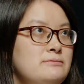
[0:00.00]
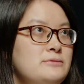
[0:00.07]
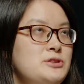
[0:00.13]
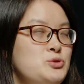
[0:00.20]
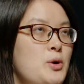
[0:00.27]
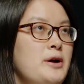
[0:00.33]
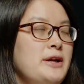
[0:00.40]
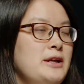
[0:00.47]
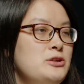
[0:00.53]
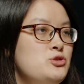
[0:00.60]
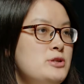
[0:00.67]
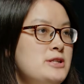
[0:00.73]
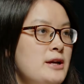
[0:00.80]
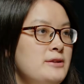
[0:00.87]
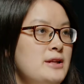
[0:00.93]
strong
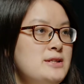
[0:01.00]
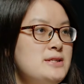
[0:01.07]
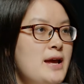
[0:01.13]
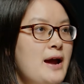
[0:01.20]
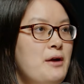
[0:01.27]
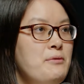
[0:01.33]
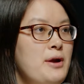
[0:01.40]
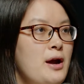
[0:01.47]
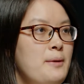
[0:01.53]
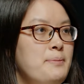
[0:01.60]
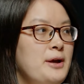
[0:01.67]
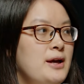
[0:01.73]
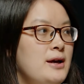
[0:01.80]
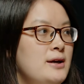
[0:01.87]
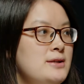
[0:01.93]
interest on this area
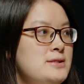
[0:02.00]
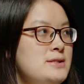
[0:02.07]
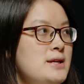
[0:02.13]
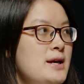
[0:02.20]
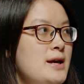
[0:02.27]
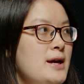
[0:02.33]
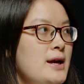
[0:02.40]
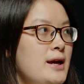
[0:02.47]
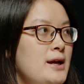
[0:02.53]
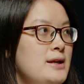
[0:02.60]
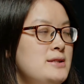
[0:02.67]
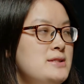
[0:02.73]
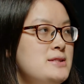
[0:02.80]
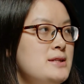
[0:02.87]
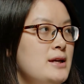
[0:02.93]
because
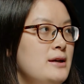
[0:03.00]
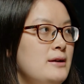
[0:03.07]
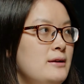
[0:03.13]
it